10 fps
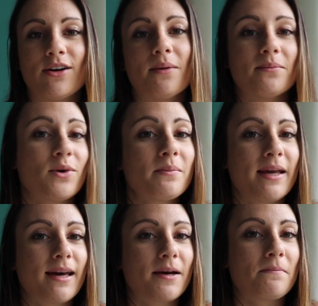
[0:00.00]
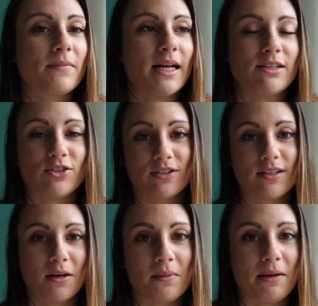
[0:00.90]
on more makeup, it's just
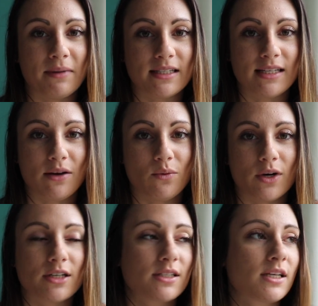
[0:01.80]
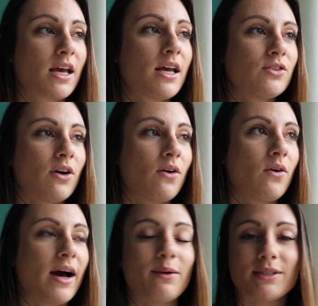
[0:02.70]
gonna make my skin worse.
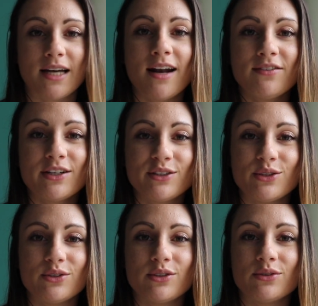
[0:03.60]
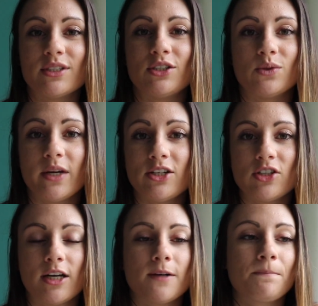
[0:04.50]
So I was kind of in a lose-lose
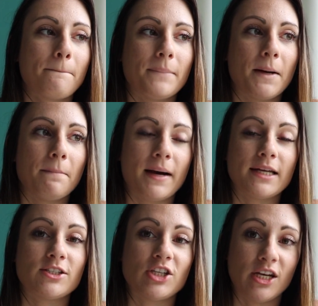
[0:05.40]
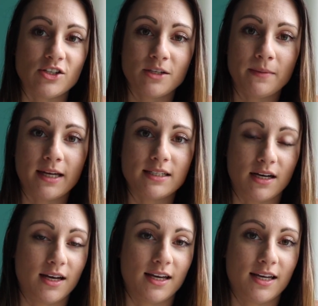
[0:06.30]
situation, but by changing my
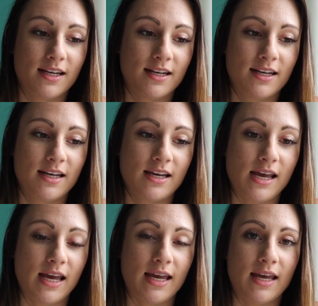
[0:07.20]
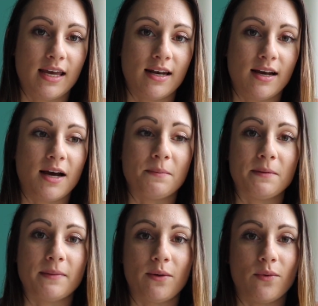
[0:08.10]
diet and
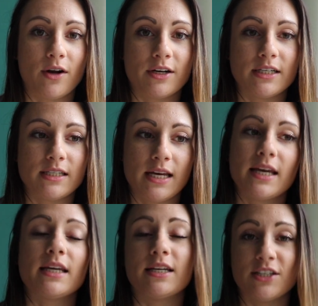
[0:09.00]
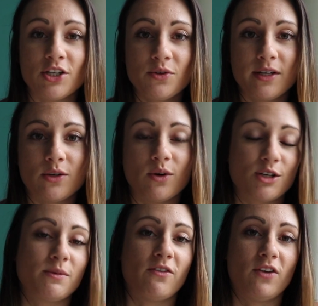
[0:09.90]
upping my water intake and continuing to
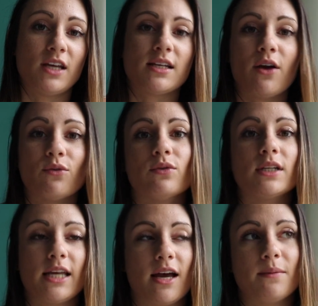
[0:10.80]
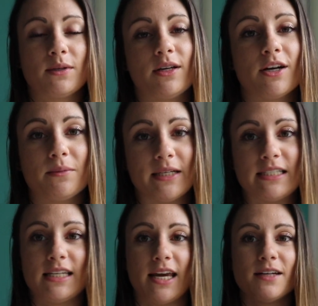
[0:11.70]
wash my face, I really helped clear up my
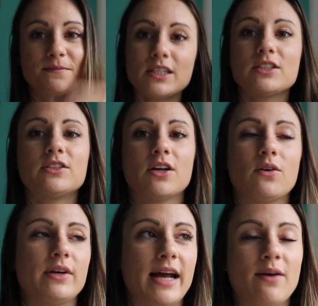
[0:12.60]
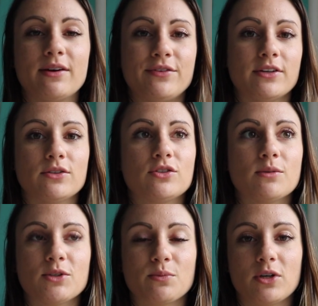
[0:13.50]
skin. So now I feel so
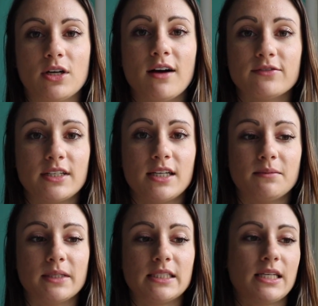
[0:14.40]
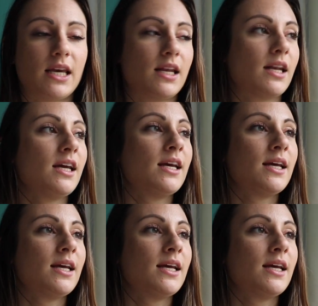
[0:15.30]
much more confident in my skin.